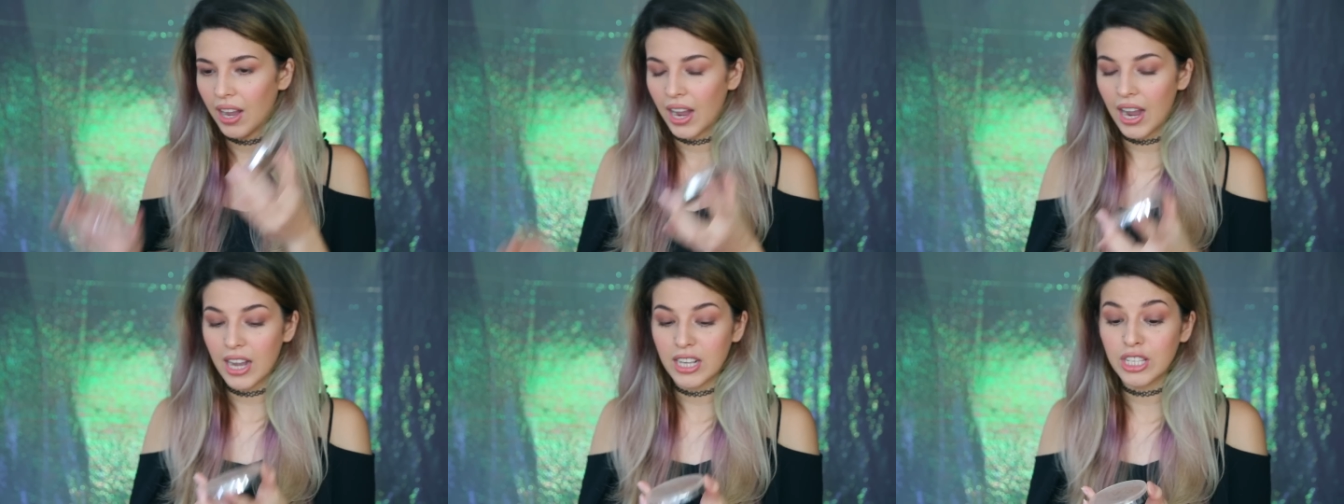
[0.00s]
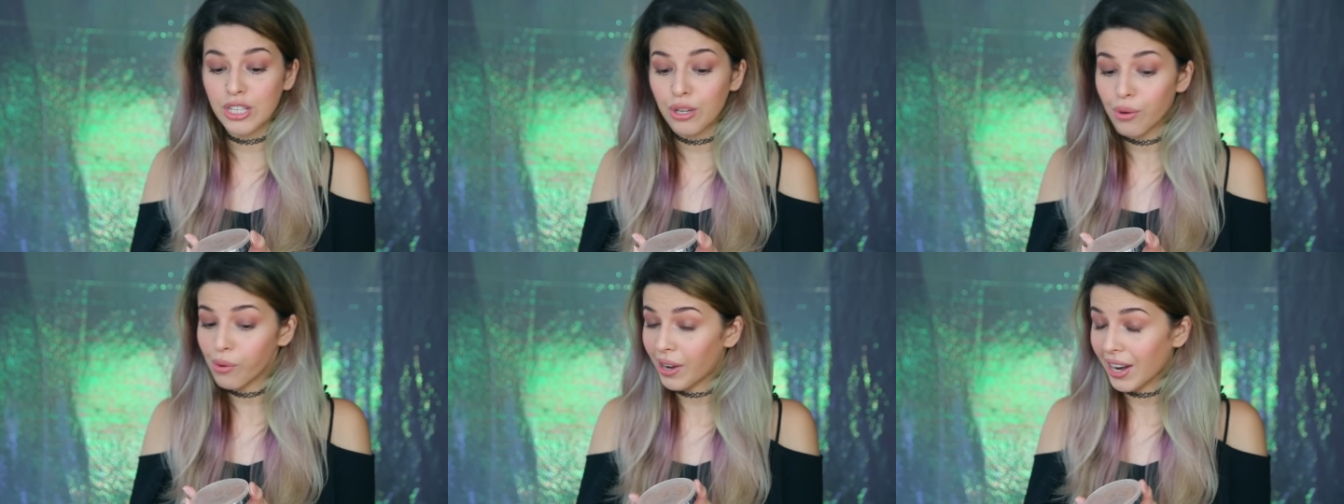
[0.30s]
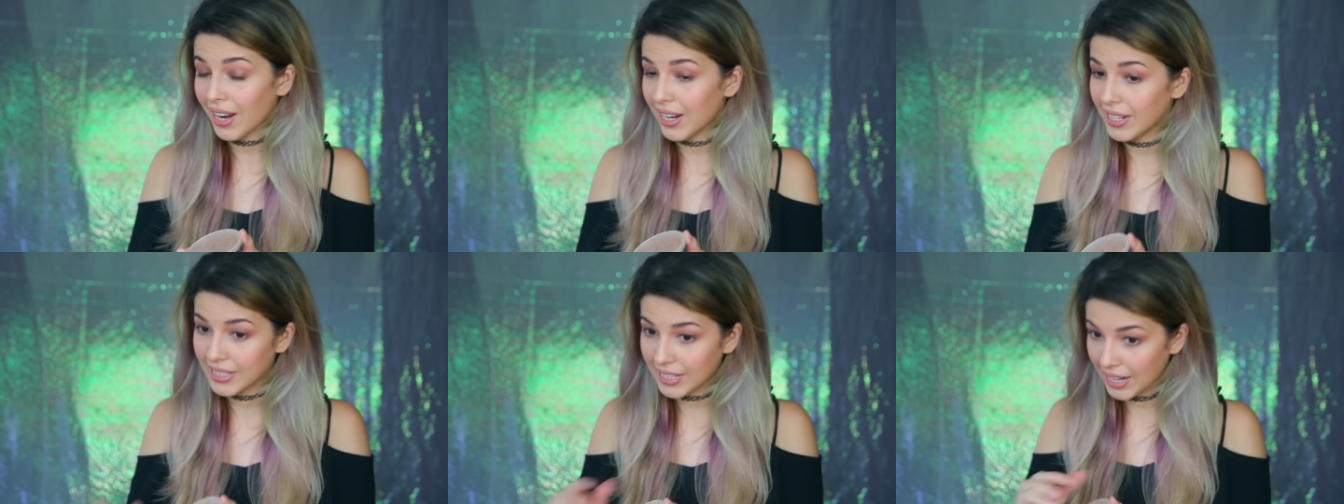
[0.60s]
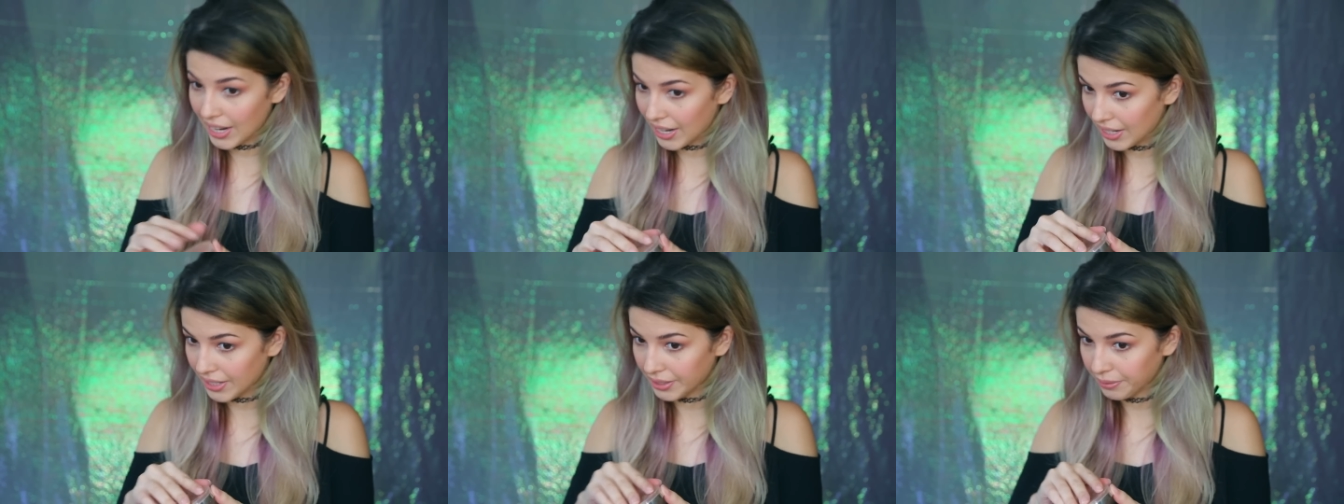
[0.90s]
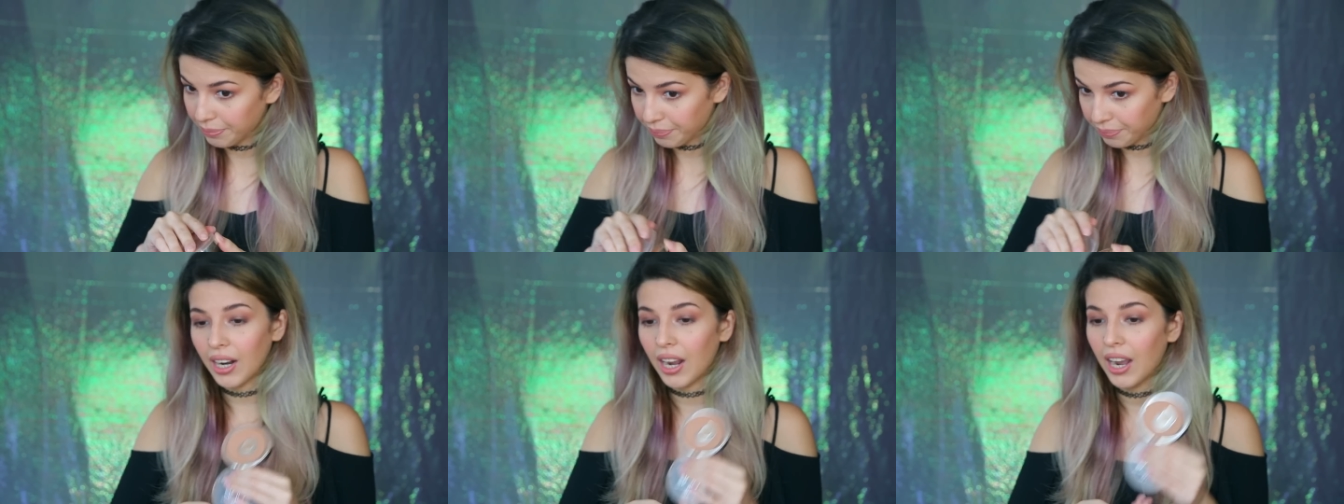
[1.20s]
As you can
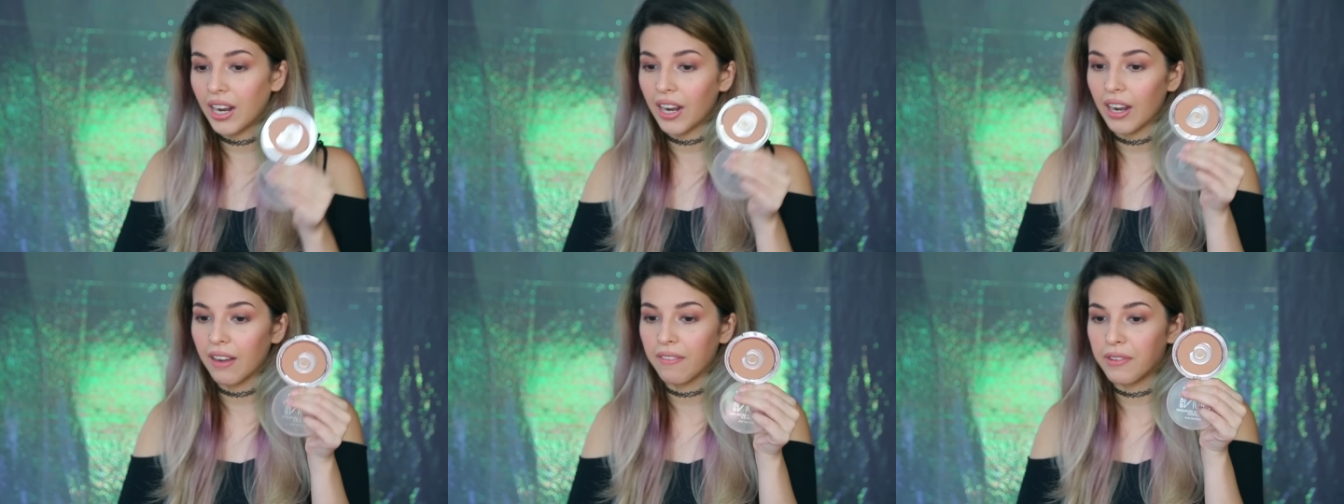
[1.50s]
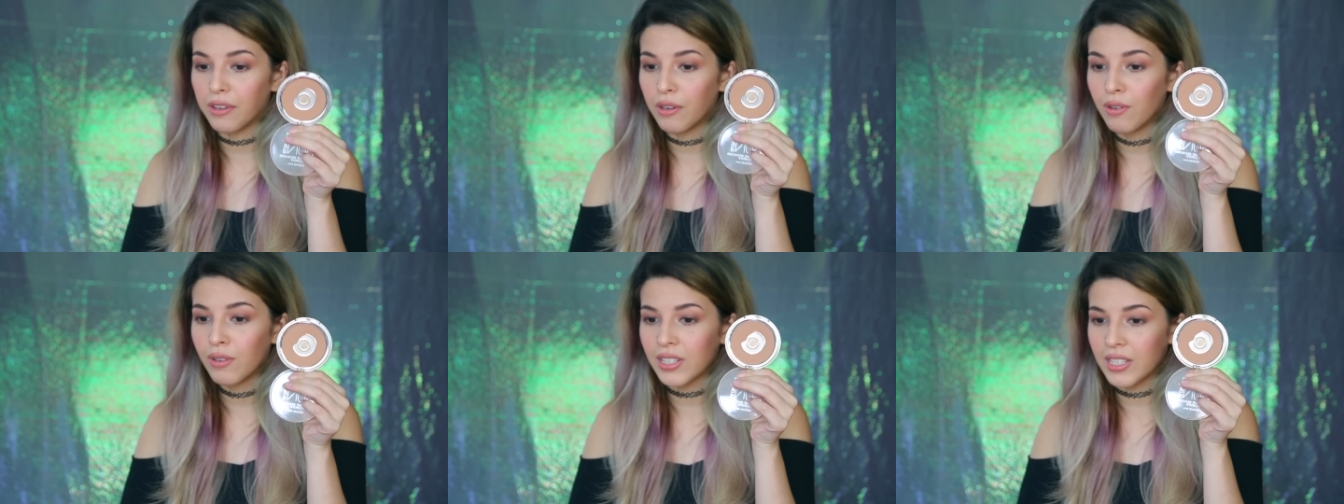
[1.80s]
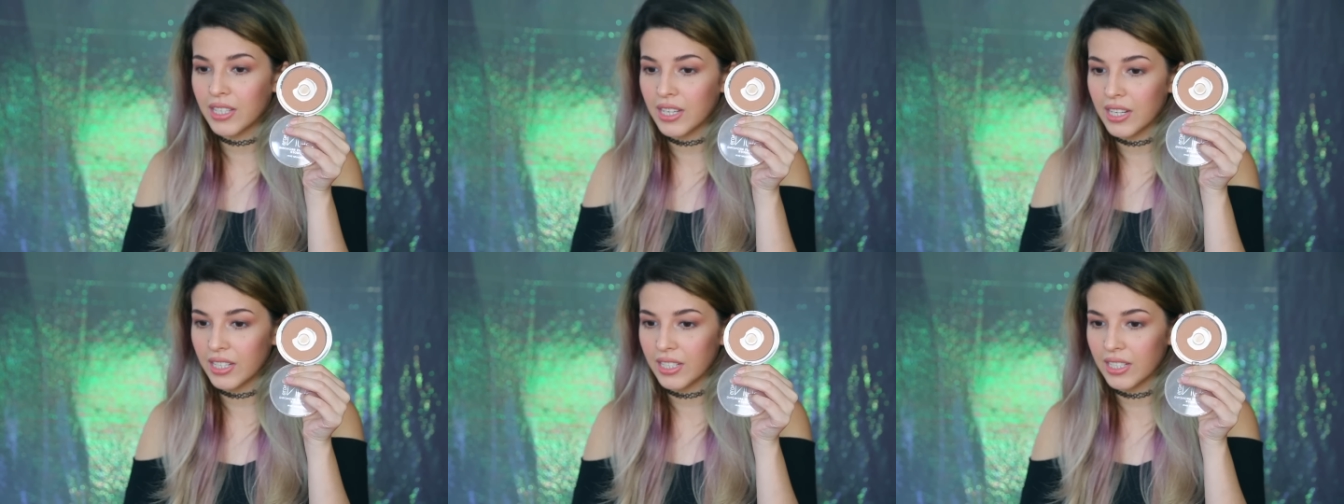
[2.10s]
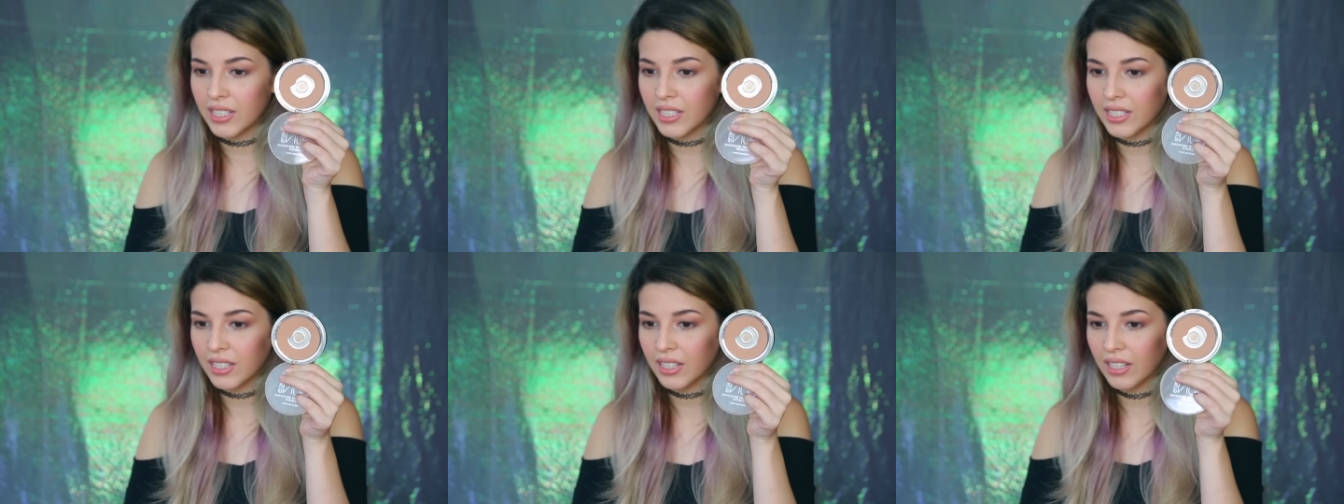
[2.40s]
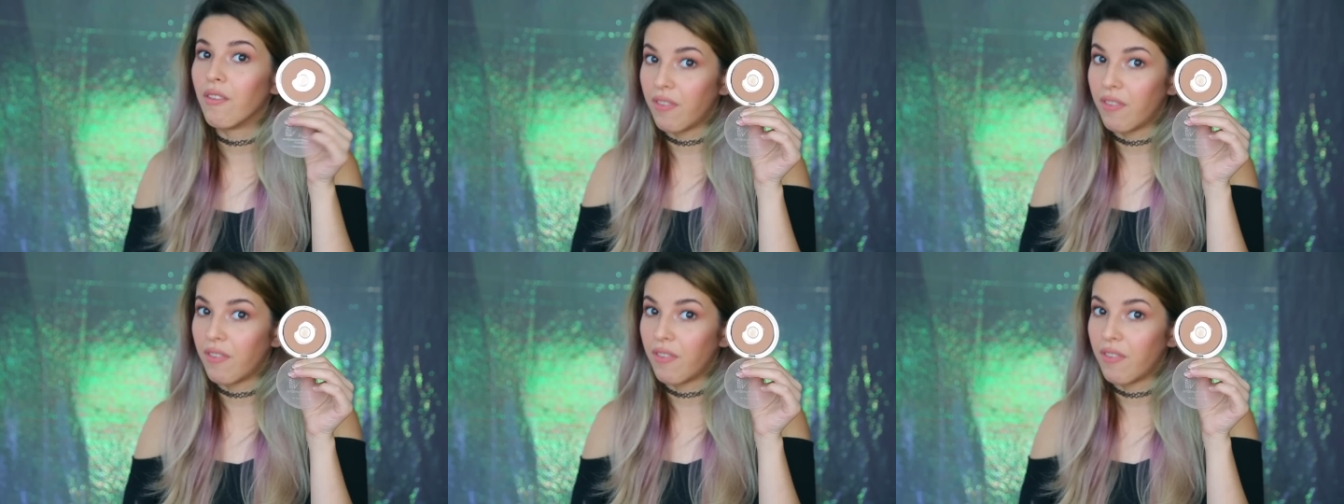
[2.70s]
tell, I have used this